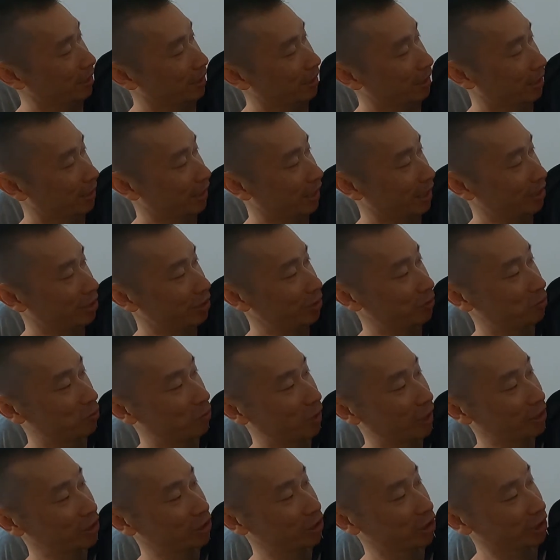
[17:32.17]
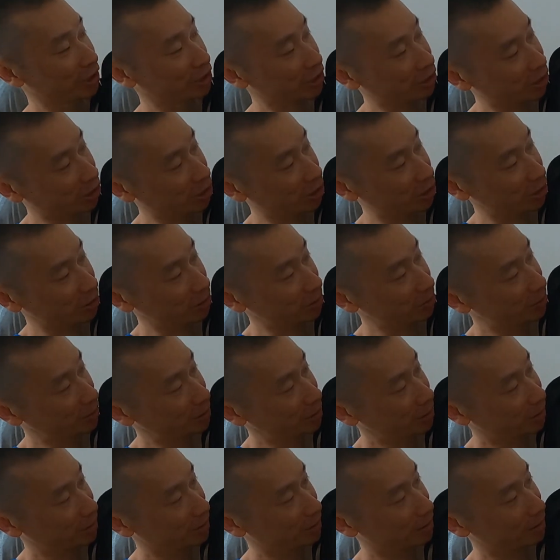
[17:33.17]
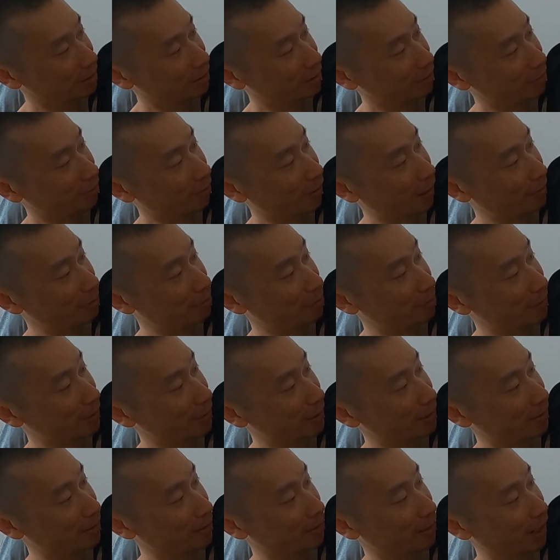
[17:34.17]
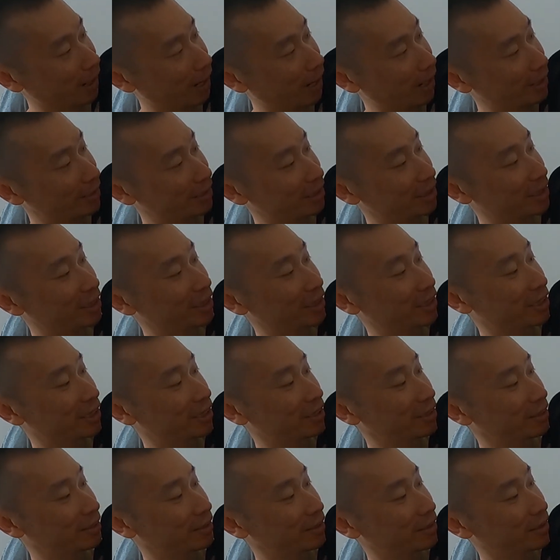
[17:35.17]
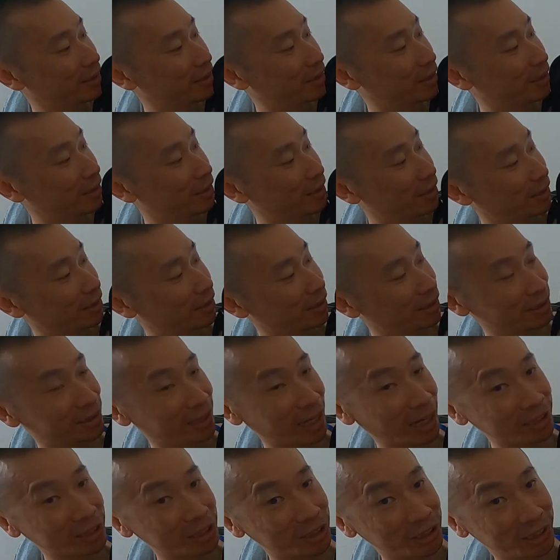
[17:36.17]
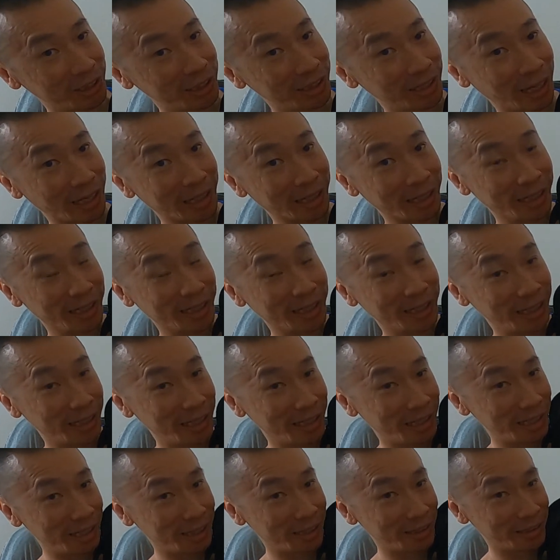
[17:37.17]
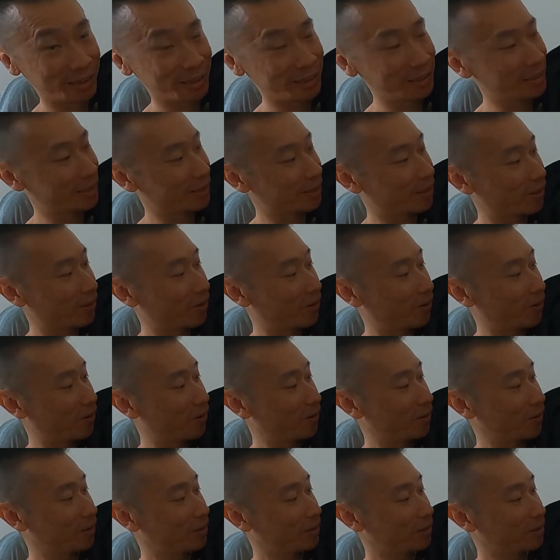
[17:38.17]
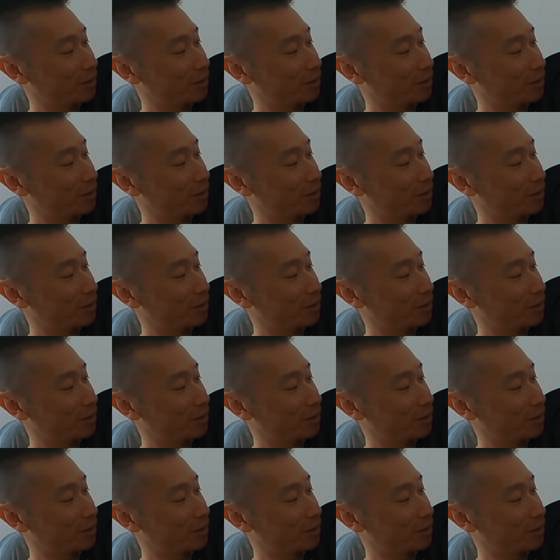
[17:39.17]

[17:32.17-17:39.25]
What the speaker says: And then you run your tube right behind here. There's actually like a hidden little hole.